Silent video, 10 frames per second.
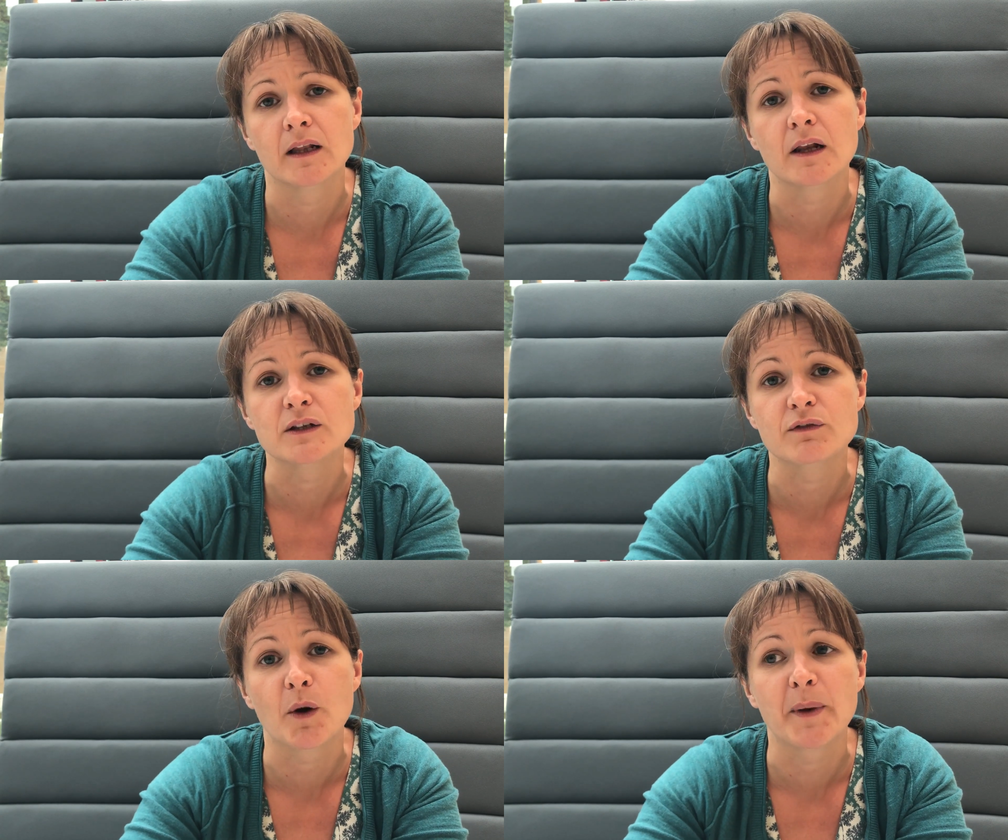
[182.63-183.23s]
A
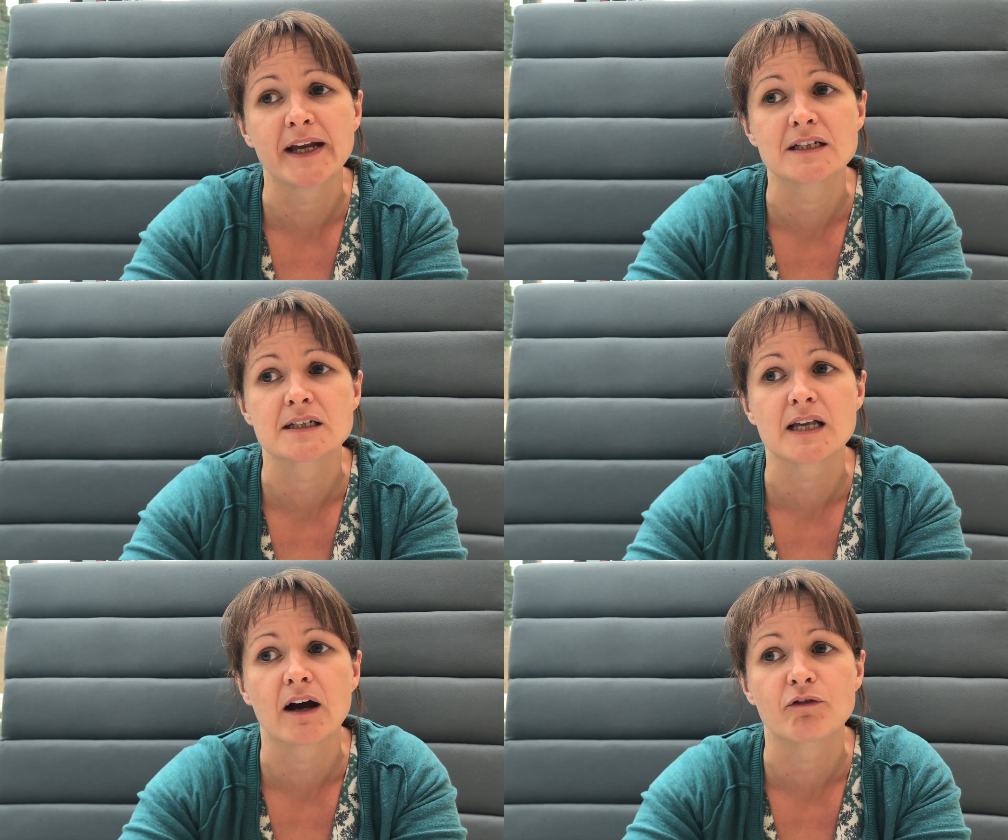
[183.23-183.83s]
lot of our
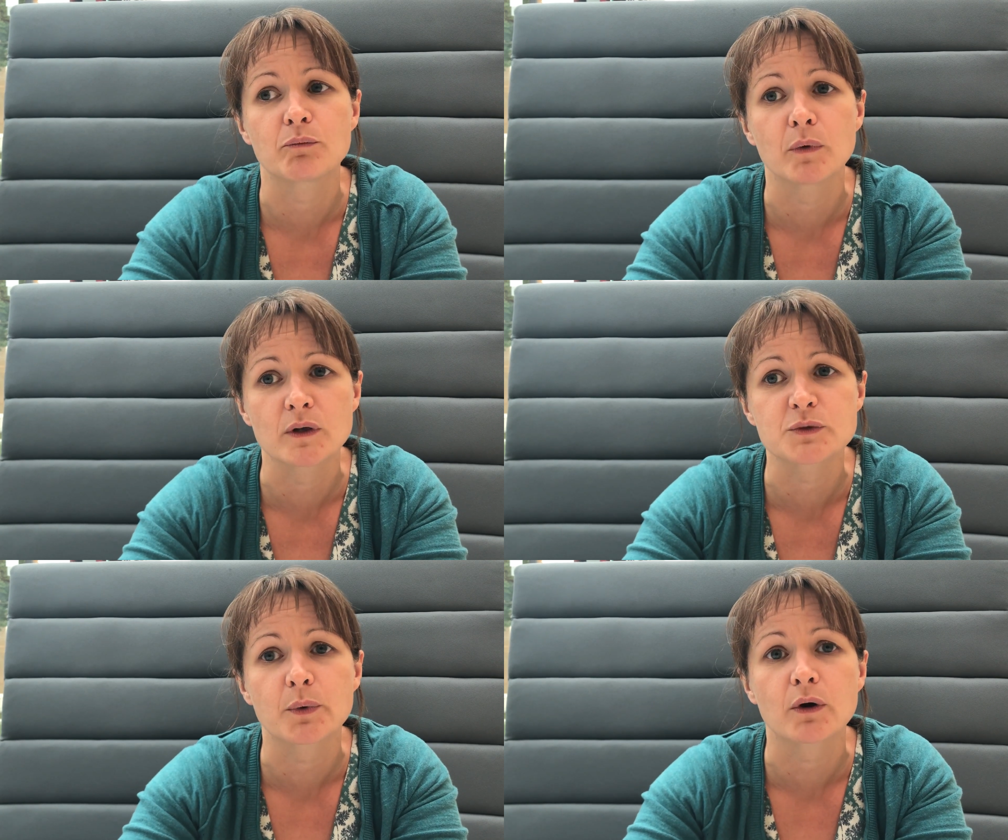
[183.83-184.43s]
patients have
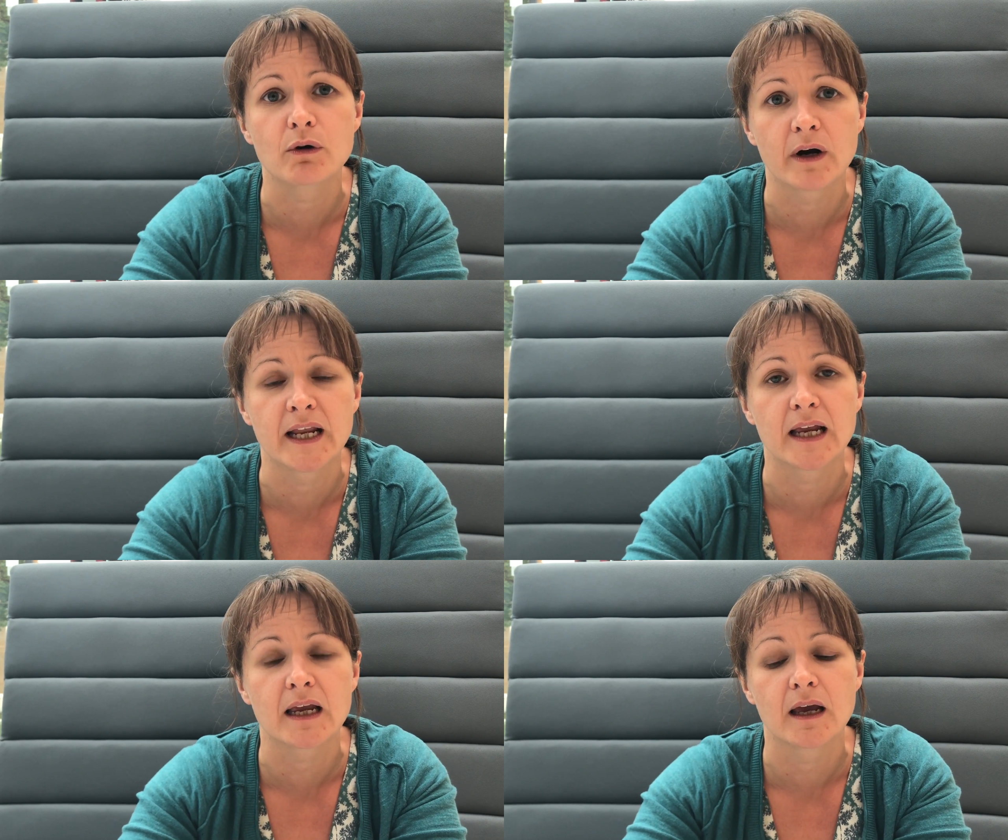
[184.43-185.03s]
multiple
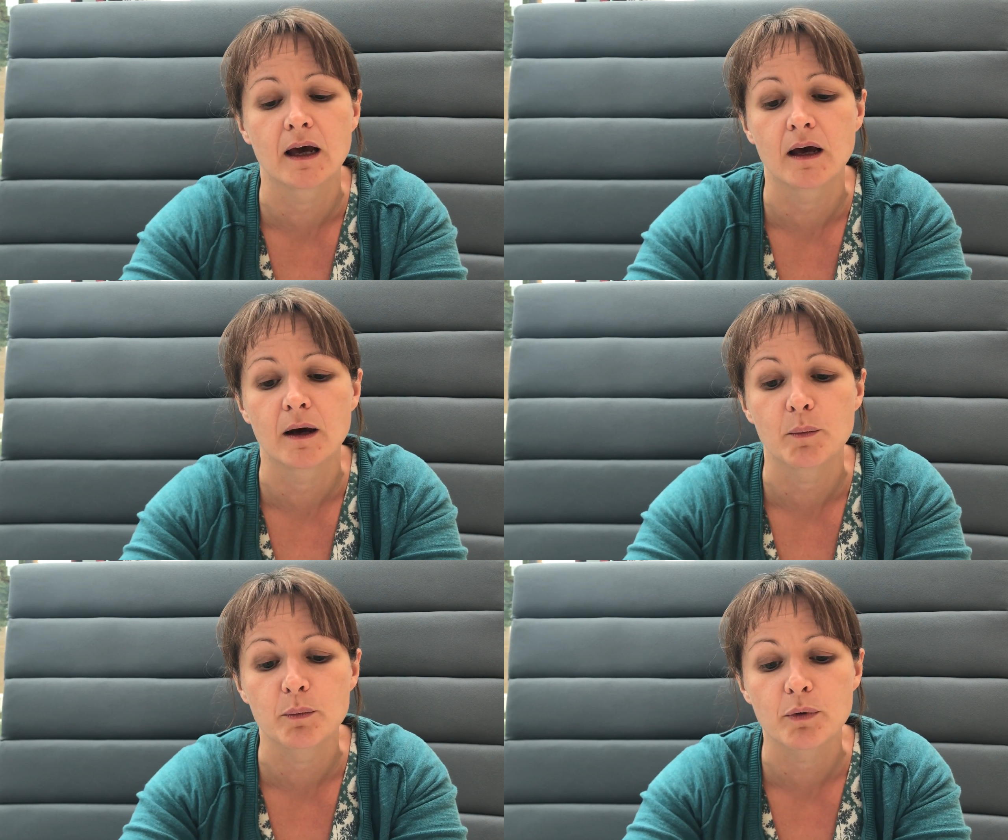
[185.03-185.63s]
chronic
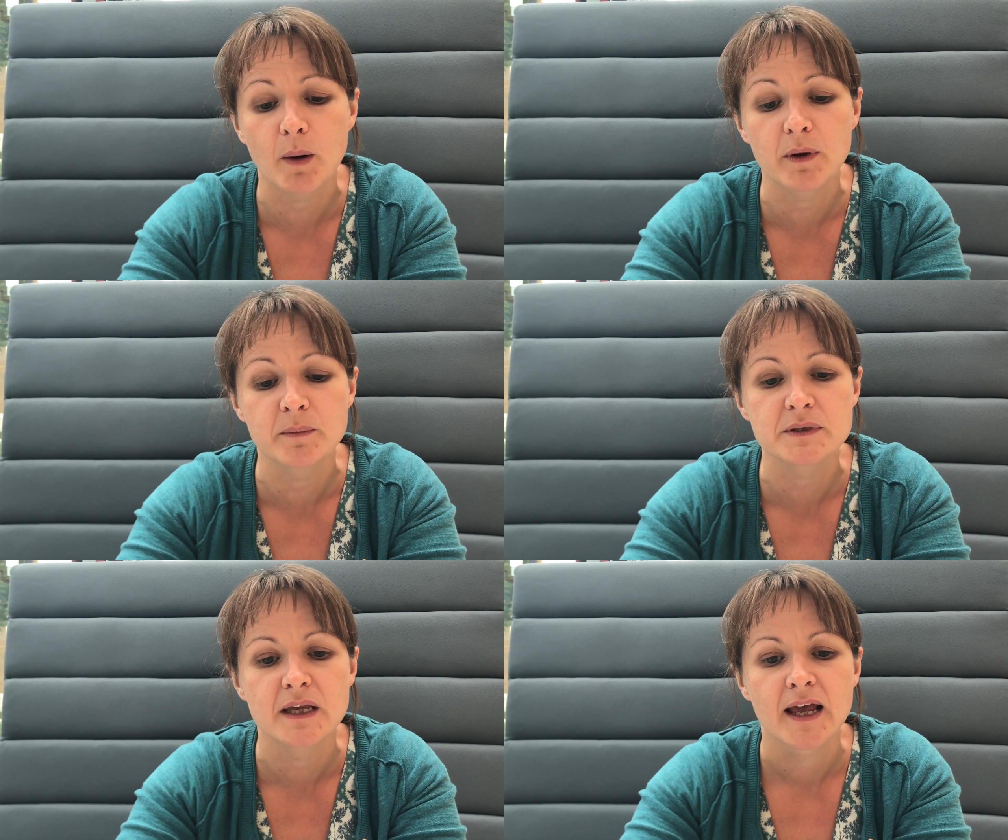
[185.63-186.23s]

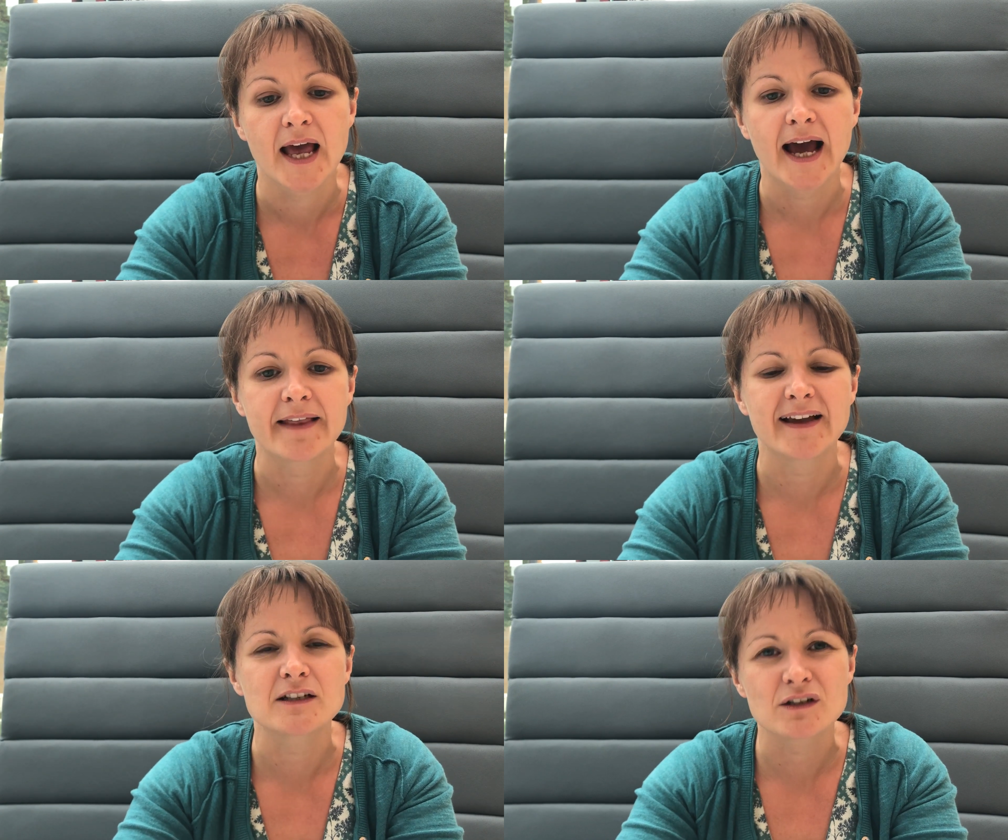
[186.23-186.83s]
problems,
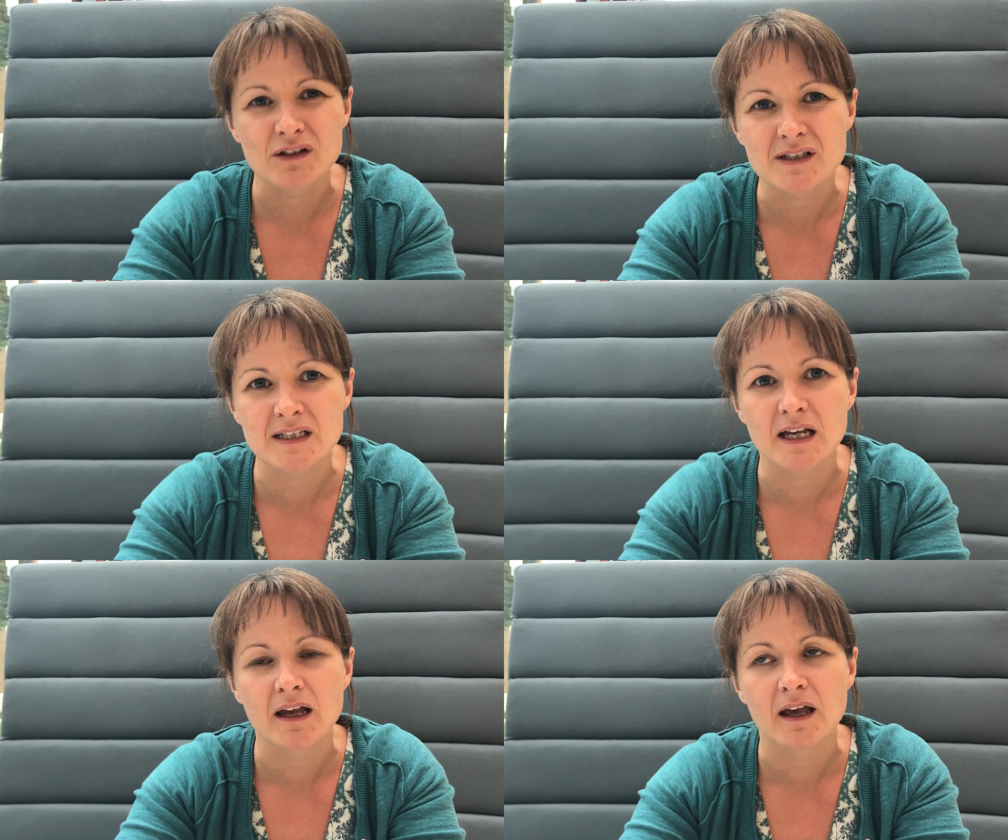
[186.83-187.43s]
and they just
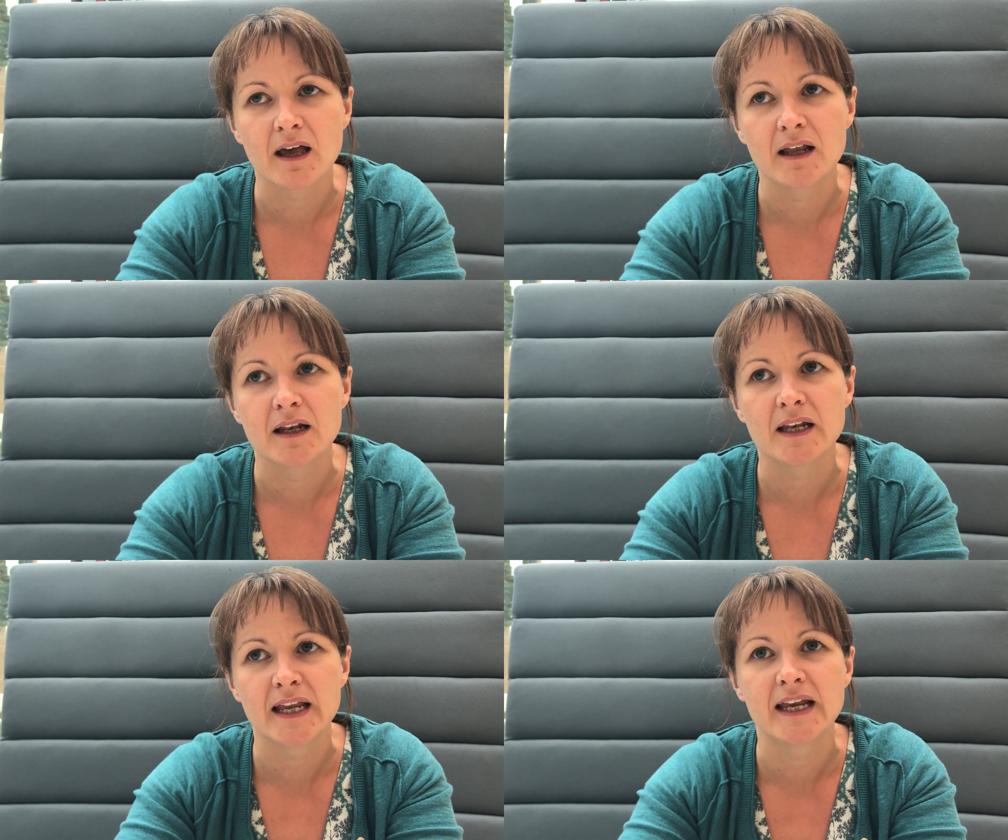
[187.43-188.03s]

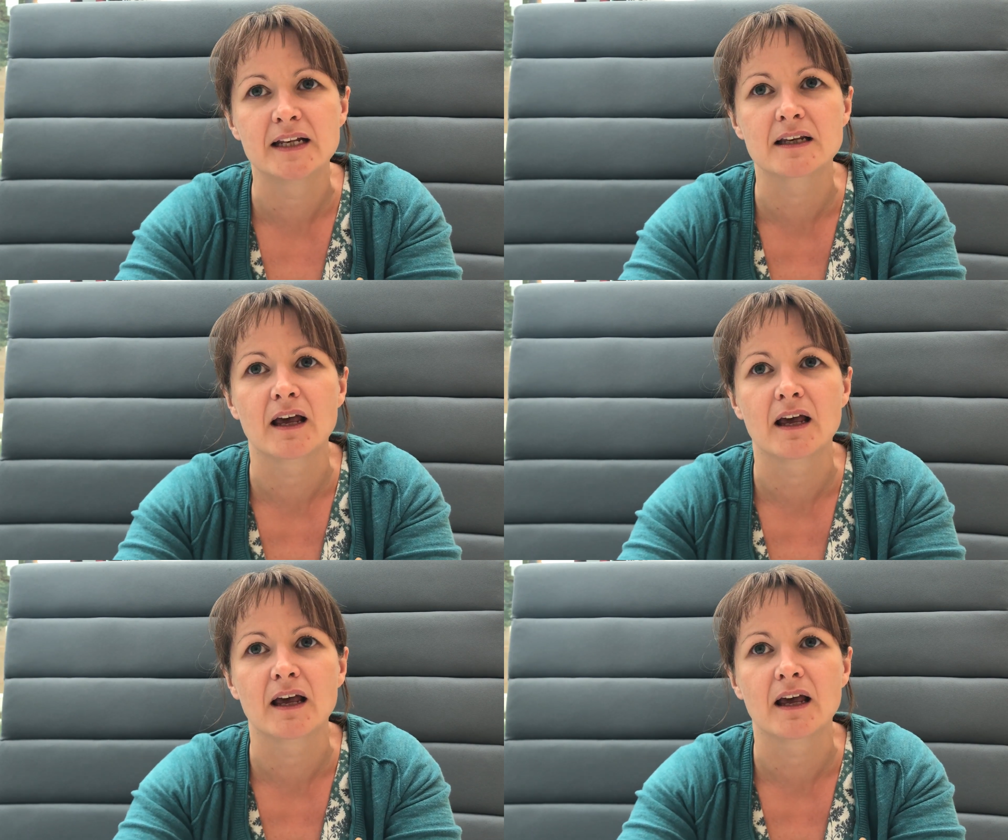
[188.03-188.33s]
need